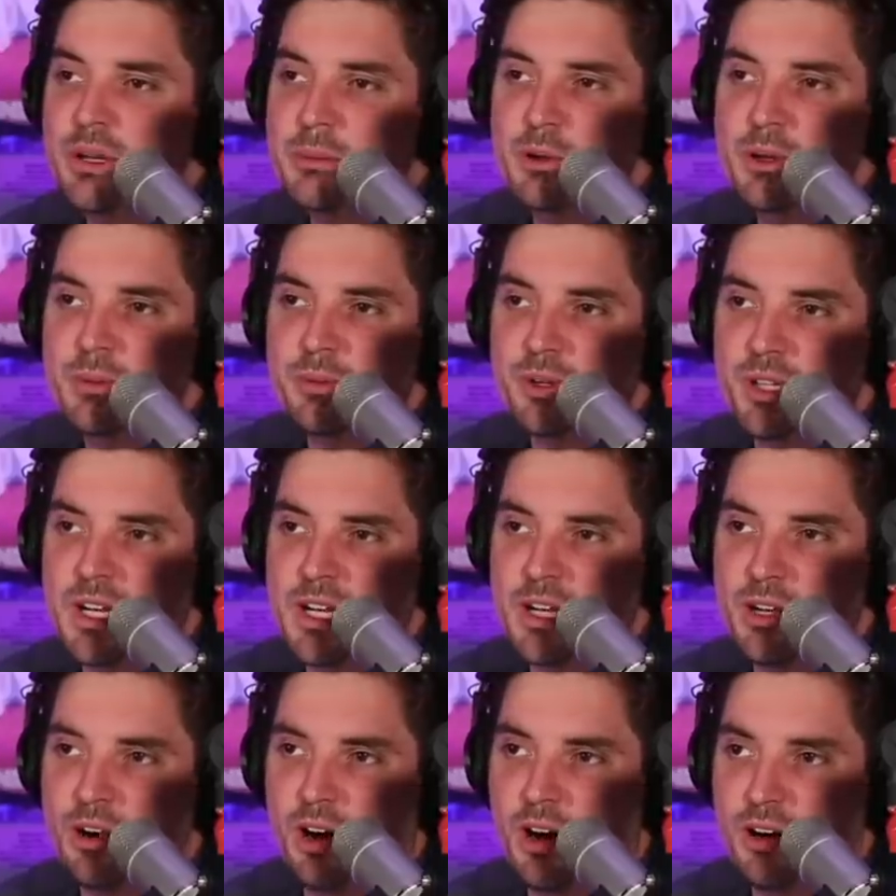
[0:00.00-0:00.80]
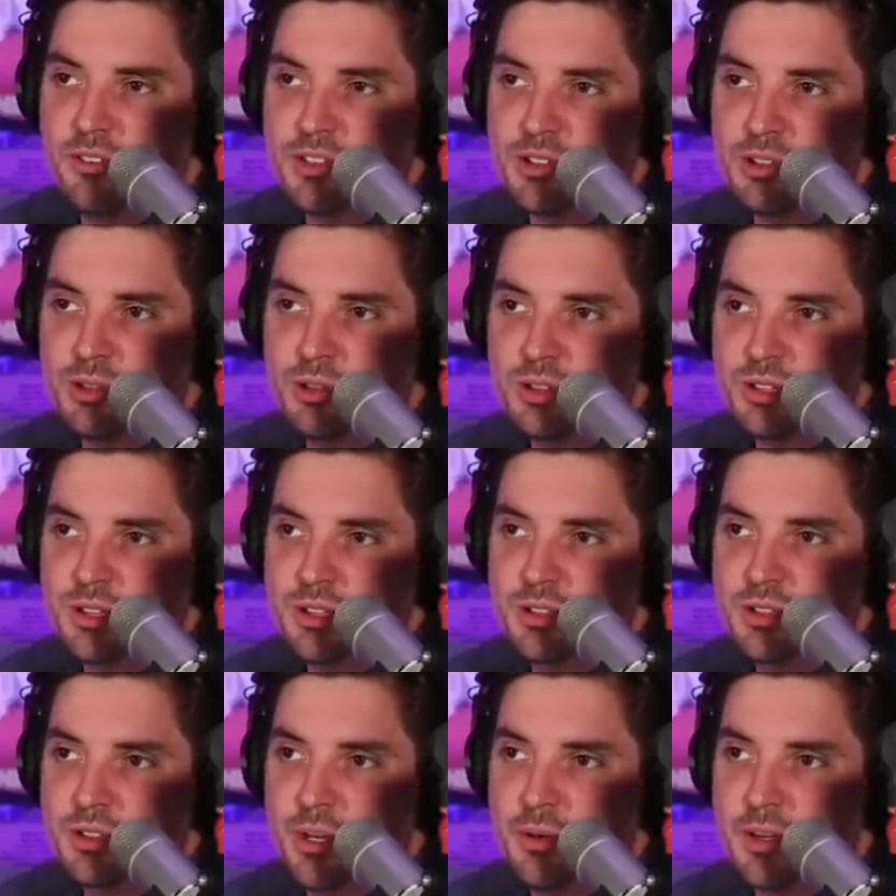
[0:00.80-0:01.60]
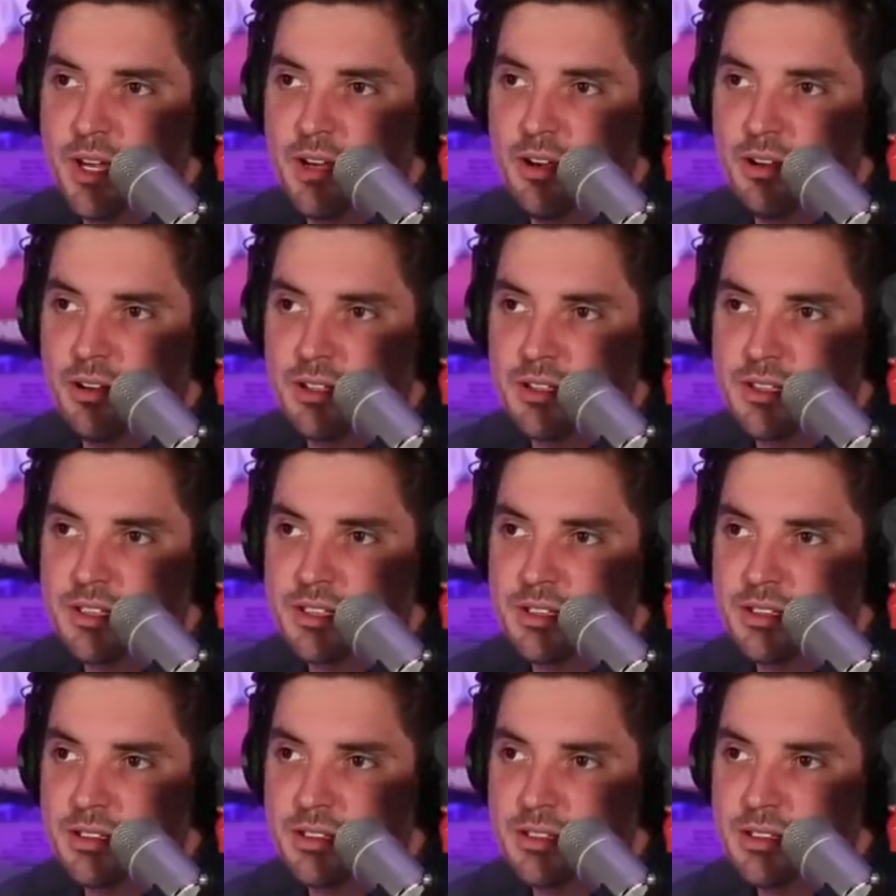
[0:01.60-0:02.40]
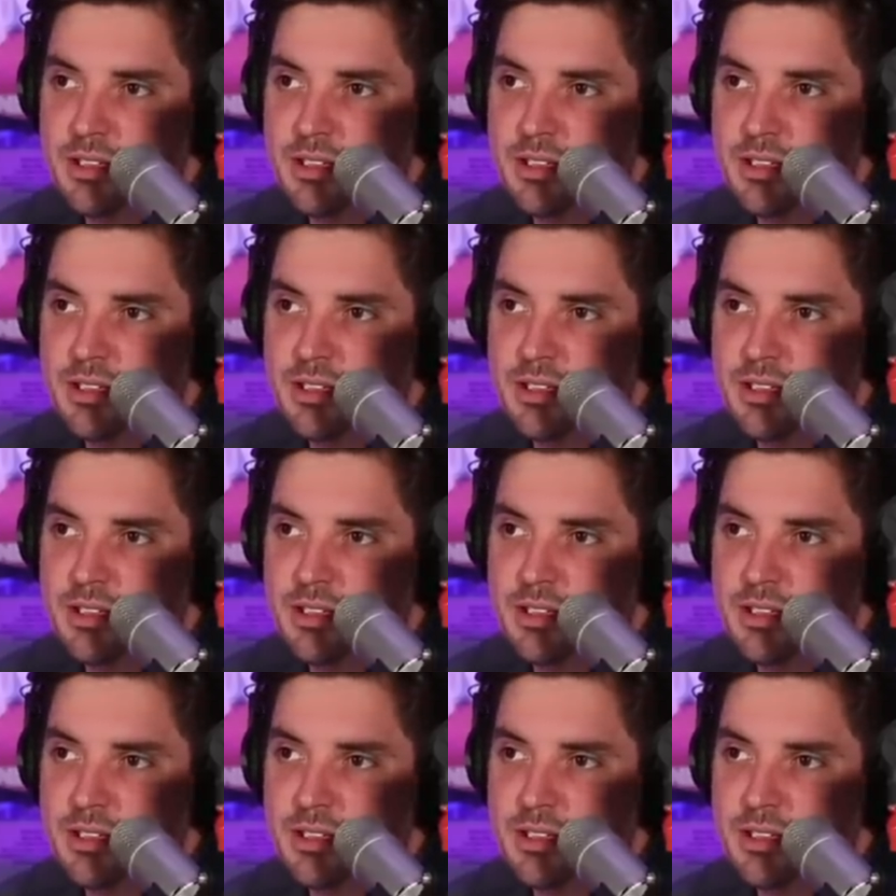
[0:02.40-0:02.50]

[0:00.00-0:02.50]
at a point where you're getting offered roles or are you going out on auditions